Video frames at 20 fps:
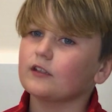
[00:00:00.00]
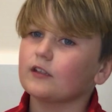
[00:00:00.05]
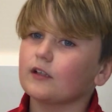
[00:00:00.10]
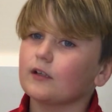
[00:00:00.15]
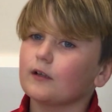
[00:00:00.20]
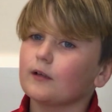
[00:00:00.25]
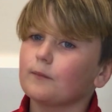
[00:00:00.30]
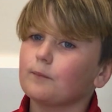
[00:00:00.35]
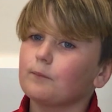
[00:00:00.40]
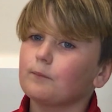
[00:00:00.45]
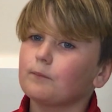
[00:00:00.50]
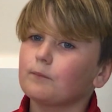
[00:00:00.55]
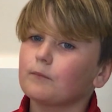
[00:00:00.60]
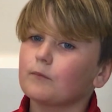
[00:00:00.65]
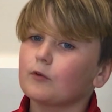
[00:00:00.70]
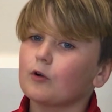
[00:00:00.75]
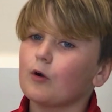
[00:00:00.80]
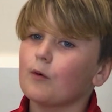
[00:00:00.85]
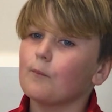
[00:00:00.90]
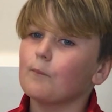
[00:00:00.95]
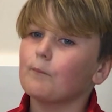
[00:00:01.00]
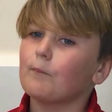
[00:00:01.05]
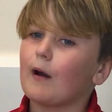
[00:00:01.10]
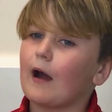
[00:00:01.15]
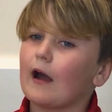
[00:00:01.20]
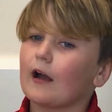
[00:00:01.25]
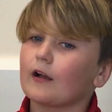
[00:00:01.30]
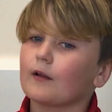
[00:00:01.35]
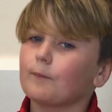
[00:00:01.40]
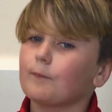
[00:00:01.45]
to come
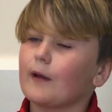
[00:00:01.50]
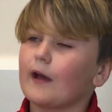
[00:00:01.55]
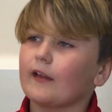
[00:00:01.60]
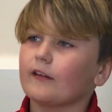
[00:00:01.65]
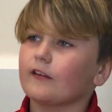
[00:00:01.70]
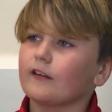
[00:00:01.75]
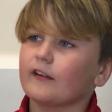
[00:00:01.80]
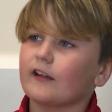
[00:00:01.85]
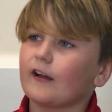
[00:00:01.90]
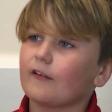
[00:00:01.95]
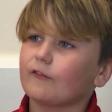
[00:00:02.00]
back better than